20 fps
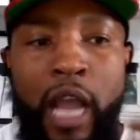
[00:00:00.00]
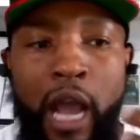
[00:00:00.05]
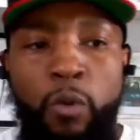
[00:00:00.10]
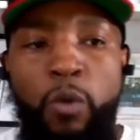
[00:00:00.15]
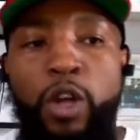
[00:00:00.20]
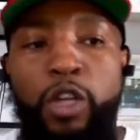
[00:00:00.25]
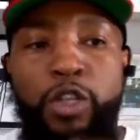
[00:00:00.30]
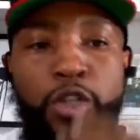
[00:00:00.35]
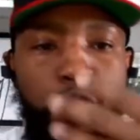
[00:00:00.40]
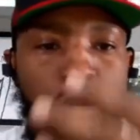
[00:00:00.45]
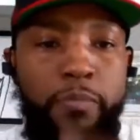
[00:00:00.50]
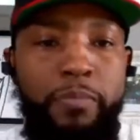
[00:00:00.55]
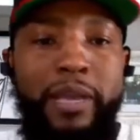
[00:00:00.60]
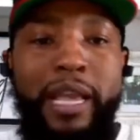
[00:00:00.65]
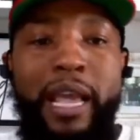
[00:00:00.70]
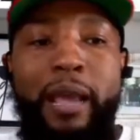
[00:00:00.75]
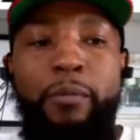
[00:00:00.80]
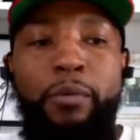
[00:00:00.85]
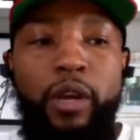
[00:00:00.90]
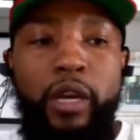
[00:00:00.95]
I want you to
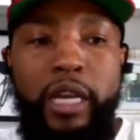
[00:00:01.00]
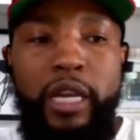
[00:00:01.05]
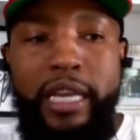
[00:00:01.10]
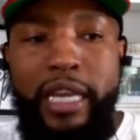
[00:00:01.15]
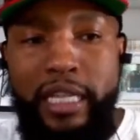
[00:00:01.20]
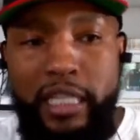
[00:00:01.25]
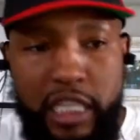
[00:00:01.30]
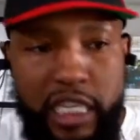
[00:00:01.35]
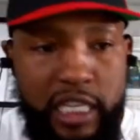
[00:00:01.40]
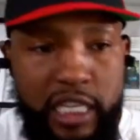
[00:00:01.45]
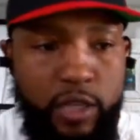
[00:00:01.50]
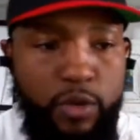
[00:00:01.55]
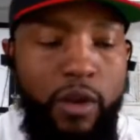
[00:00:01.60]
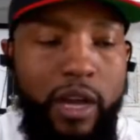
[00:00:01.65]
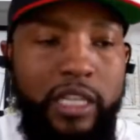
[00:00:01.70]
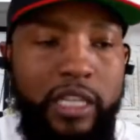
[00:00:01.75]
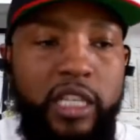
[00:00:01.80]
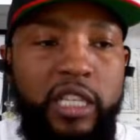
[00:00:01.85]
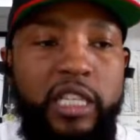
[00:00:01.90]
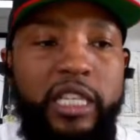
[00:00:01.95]
be able to get these
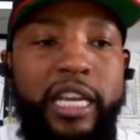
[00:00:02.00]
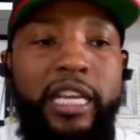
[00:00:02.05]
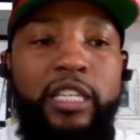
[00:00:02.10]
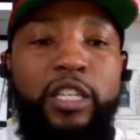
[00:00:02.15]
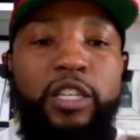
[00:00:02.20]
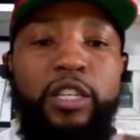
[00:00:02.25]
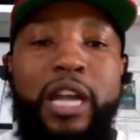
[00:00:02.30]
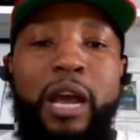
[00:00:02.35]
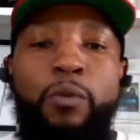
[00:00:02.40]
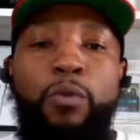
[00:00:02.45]
questions answered.